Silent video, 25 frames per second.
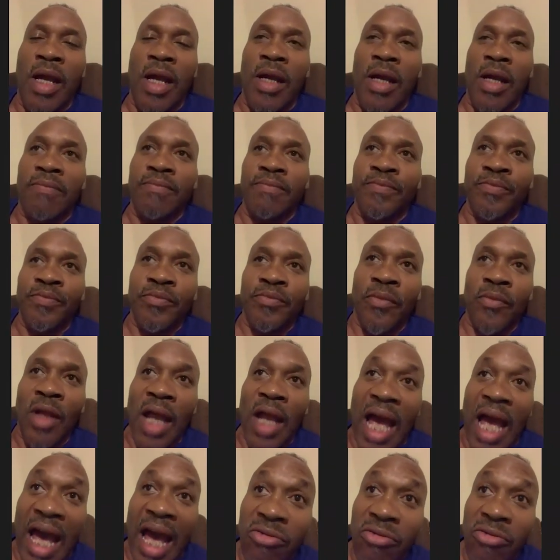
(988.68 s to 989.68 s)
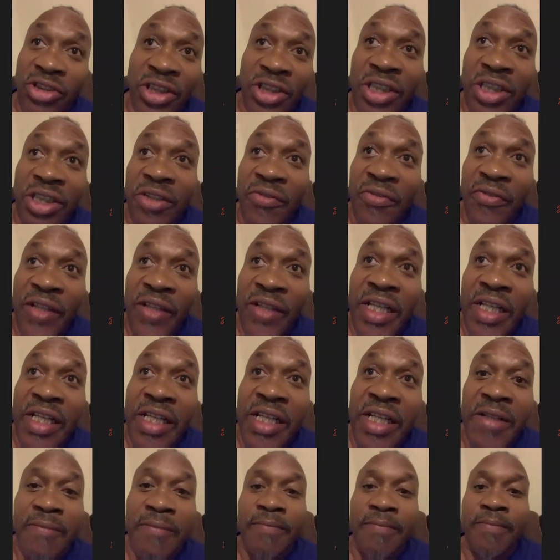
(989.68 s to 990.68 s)
um, I was
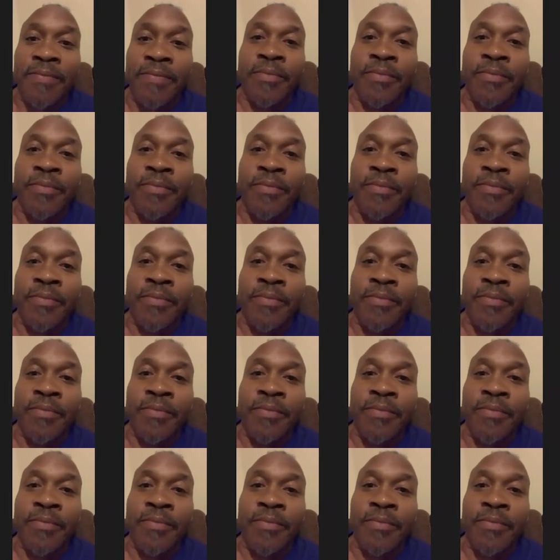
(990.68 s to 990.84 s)
undefeated.